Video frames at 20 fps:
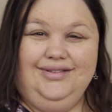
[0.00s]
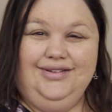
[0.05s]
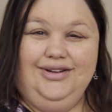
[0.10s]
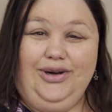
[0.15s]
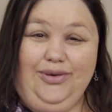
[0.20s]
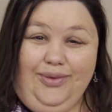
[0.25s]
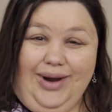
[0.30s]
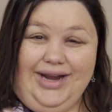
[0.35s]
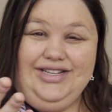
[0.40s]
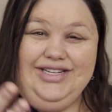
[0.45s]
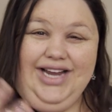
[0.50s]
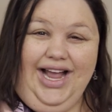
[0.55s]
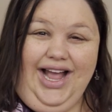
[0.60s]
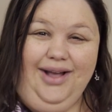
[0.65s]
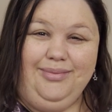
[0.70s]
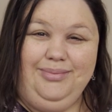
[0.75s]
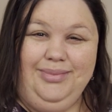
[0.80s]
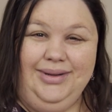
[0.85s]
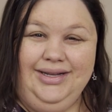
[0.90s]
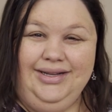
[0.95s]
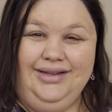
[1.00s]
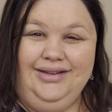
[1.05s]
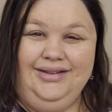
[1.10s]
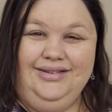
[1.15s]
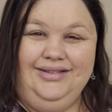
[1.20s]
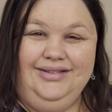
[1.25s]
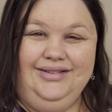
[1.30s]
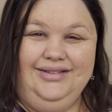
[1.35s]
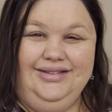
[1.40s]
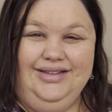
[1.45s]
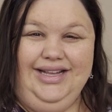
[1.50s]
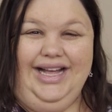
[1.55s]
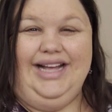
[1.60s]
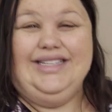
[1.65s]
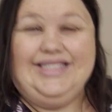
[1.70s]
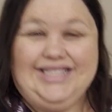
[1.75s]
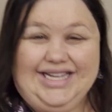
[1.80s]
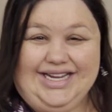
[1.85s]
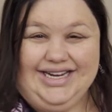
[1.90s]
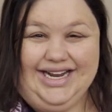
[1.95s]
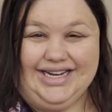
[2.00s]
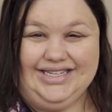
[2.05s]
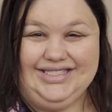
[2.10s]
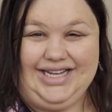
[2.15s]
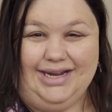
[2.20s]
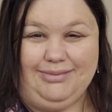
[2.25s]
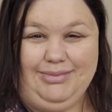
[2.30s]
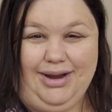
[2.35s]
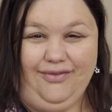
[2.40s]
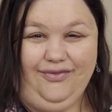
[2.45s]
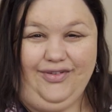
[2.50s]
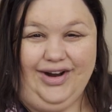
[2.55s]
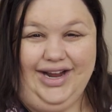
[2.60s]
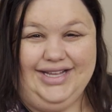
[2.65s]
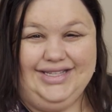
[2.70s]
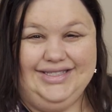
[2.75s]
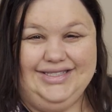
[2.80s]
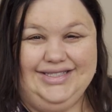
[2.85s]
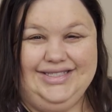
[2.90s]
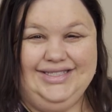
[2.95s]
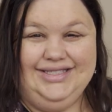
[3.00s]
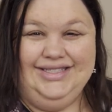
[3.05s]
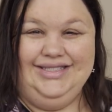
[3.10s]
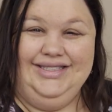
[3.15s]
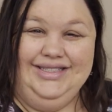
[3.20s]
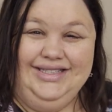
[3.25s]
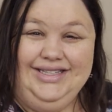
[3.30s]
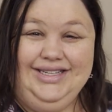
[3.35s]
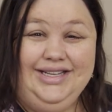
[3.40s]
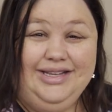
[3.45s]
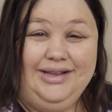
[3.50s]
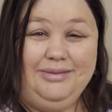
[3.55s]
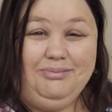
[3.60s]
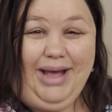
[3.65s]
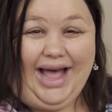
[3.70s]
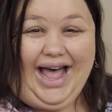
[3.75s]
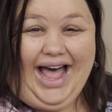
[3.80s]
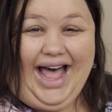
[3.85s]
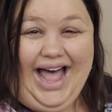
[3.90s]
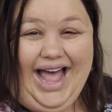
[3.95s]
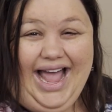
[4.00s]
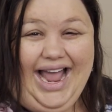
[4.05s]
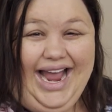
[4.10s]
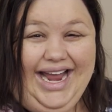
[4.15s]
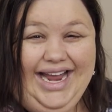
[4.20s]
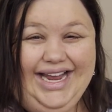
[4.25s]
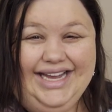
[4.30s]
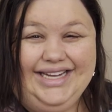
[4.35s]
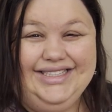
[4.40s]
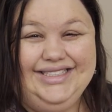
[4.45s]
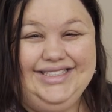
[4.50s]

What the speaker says: Great job. I'll see you next time, my friends. Bye.